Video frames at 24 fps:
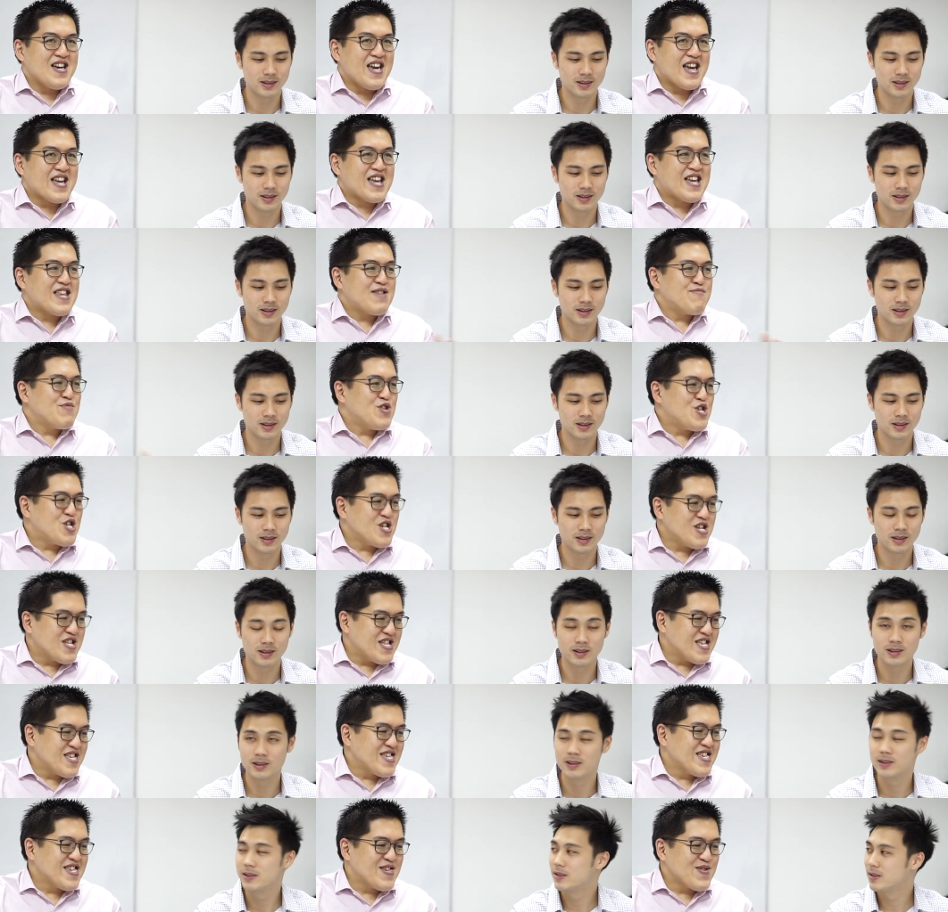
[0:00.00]

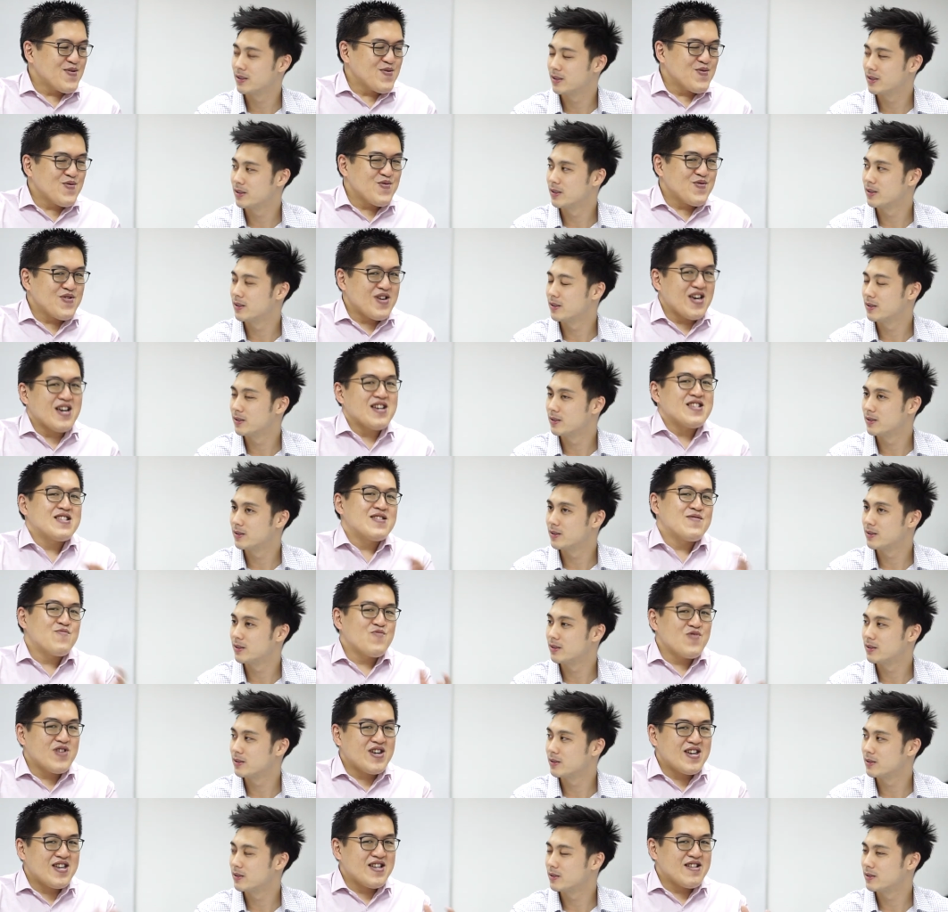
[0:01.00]
Speaker 1: academicians, so yeah,
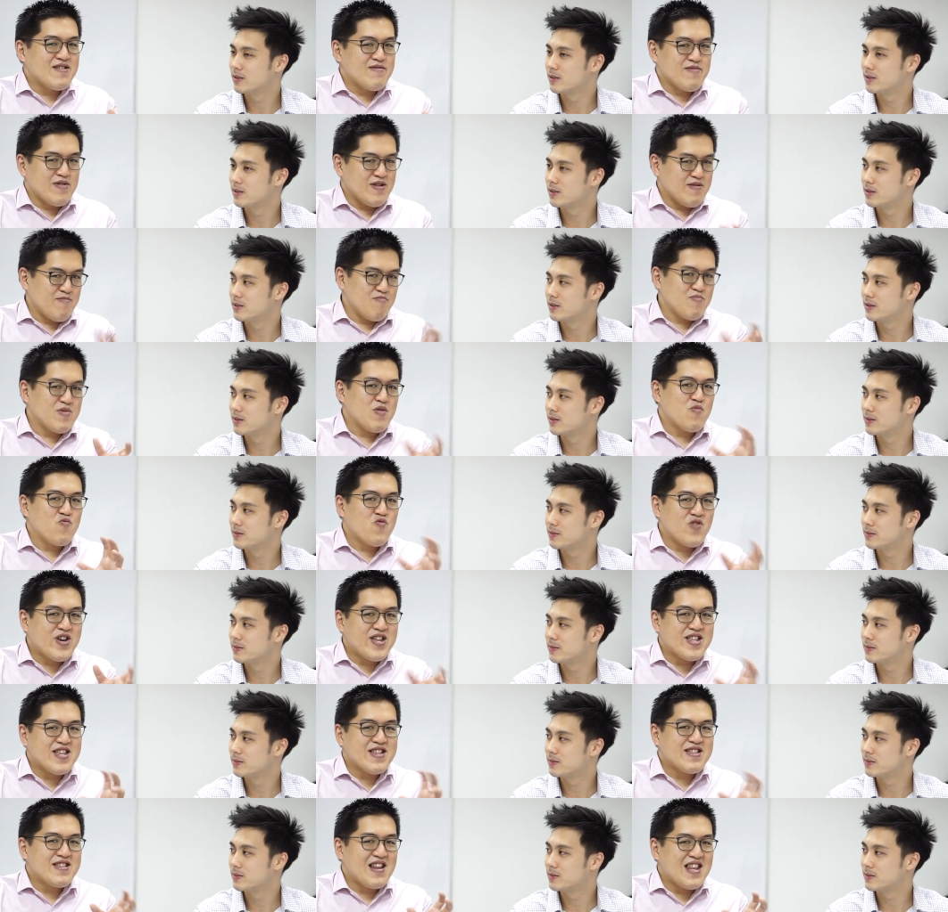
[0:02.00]
the way that
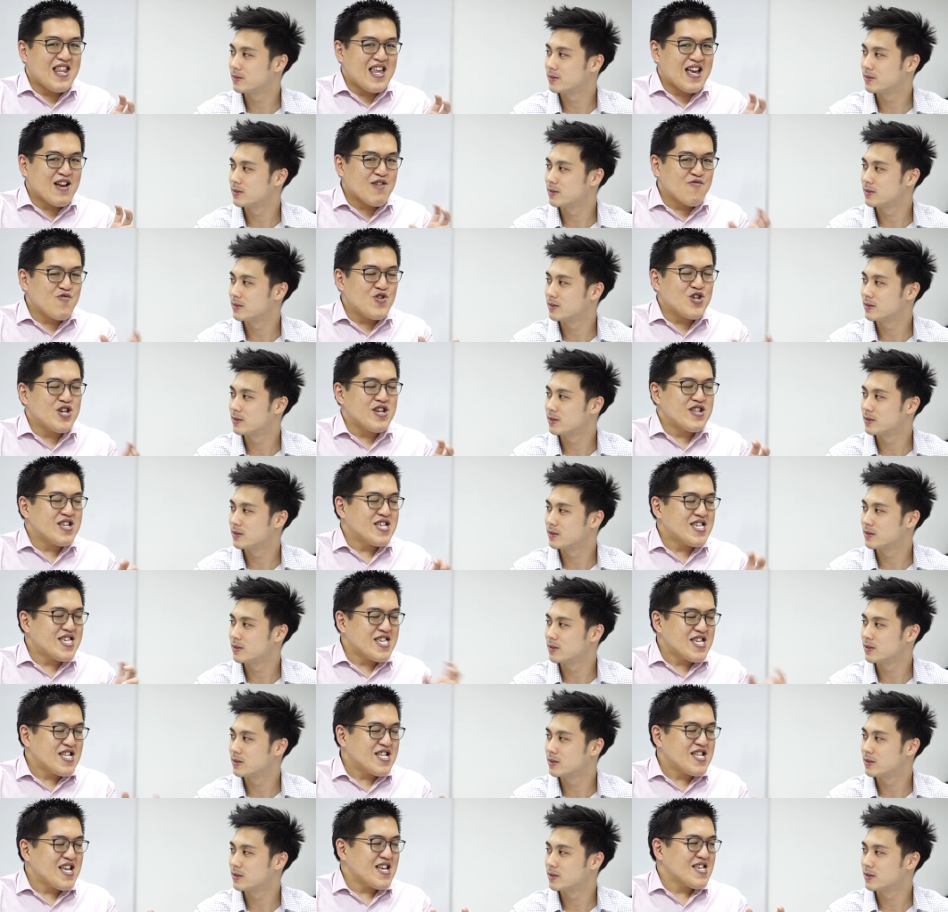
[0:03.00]
the language and the
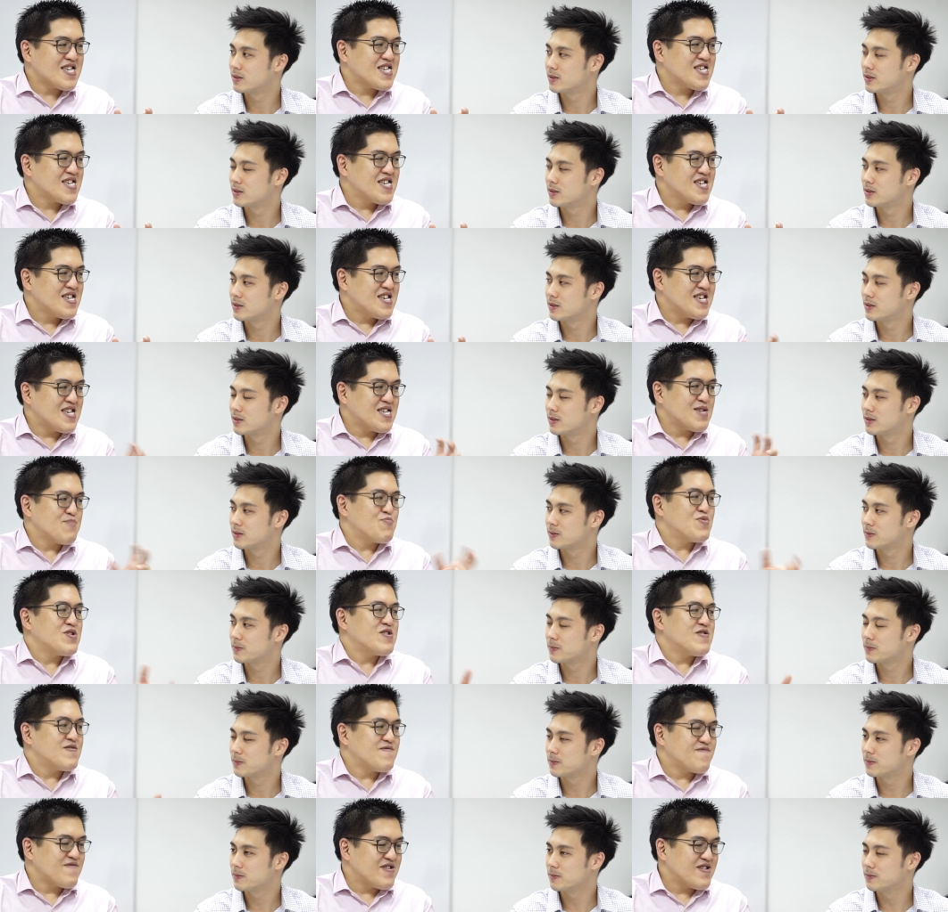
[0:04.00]
syntax is a
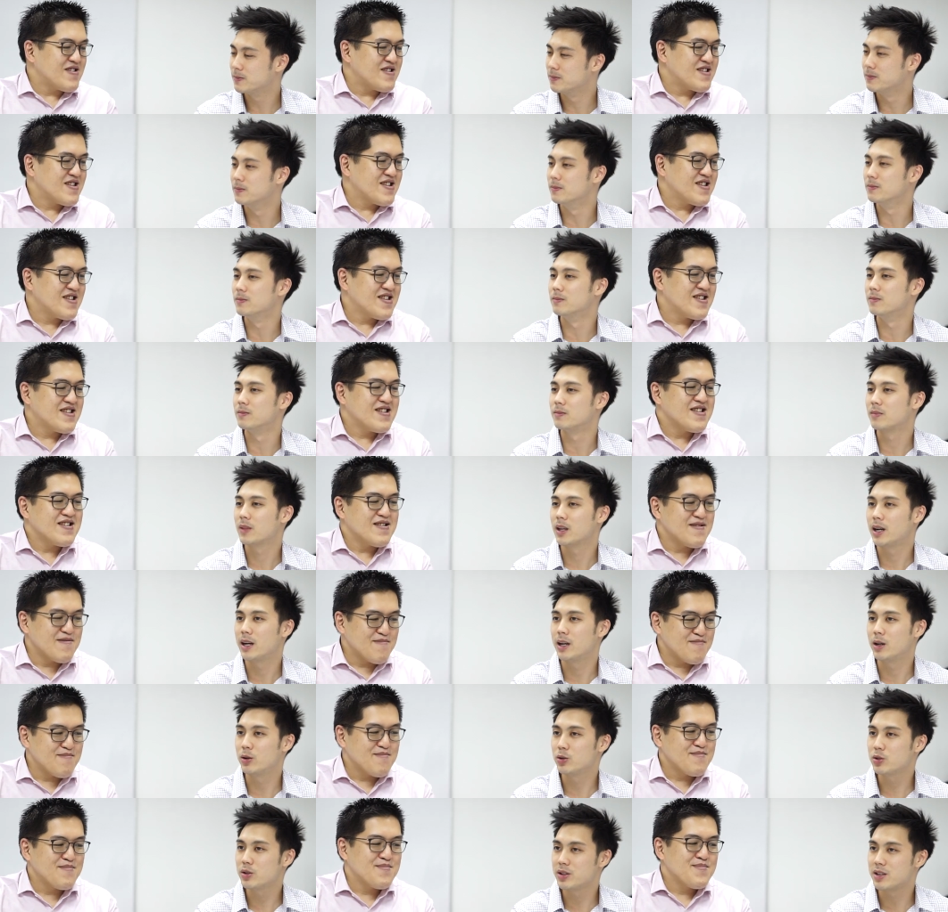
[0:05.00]
bit different.
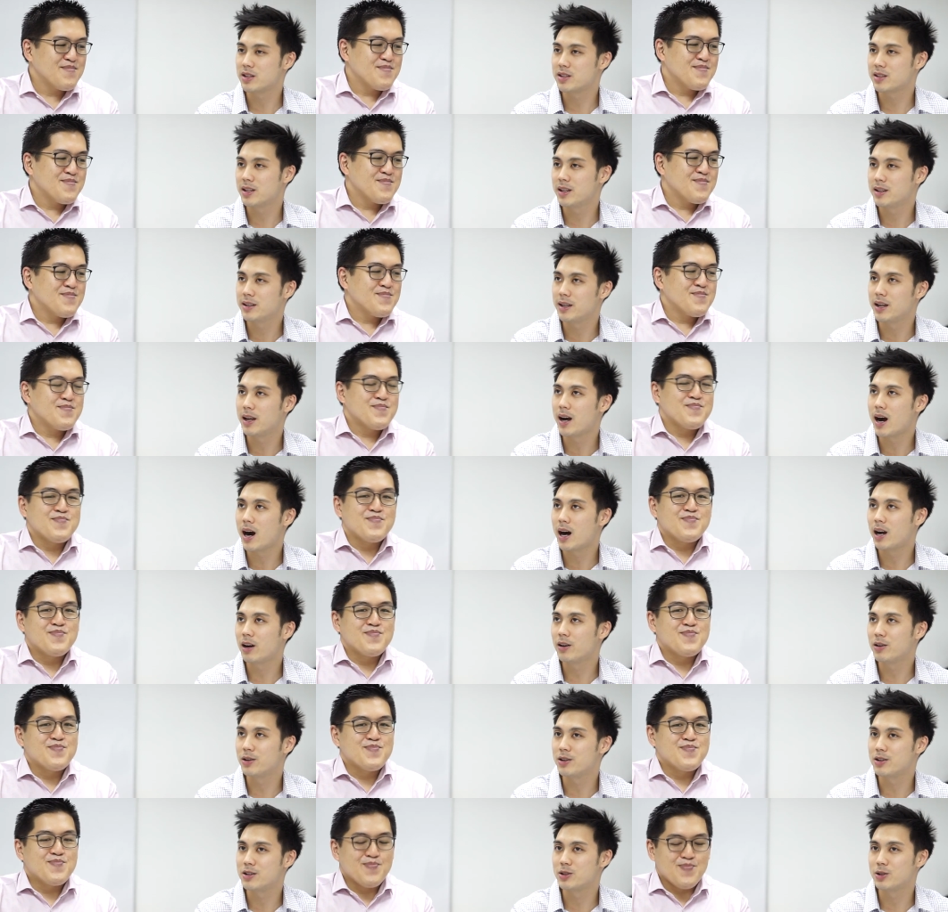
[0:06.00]
Speaker 2: I also understand that
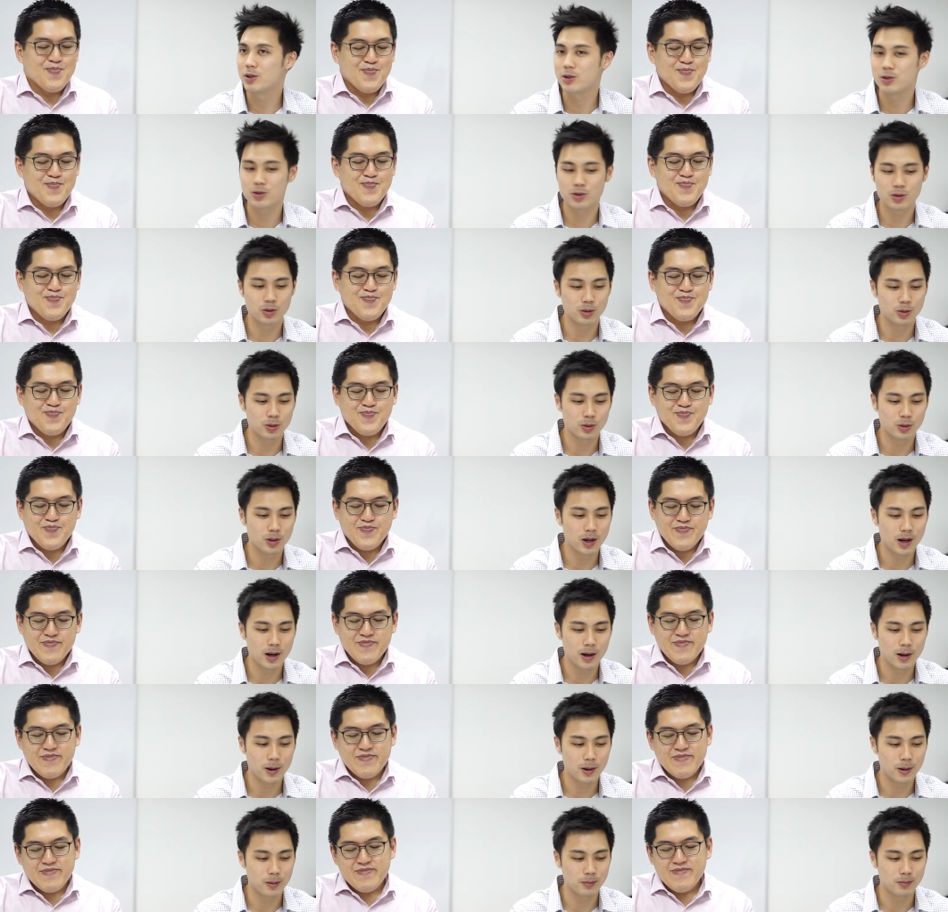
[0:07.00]
R is not
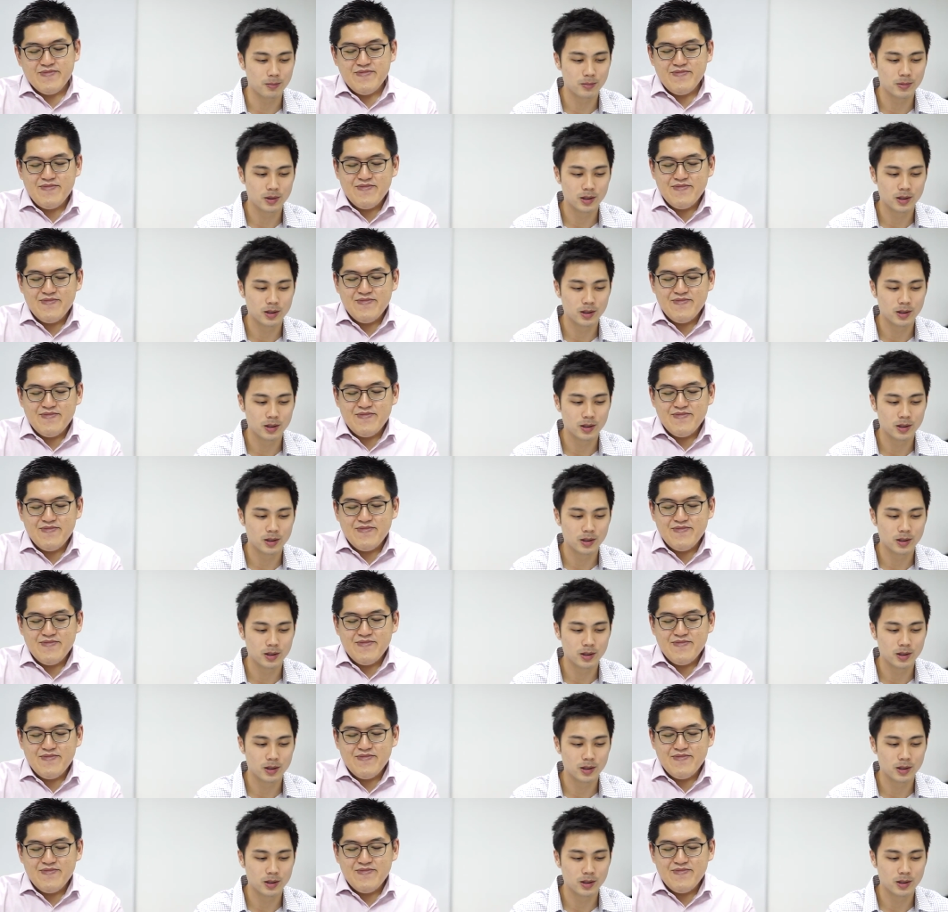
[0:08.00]
so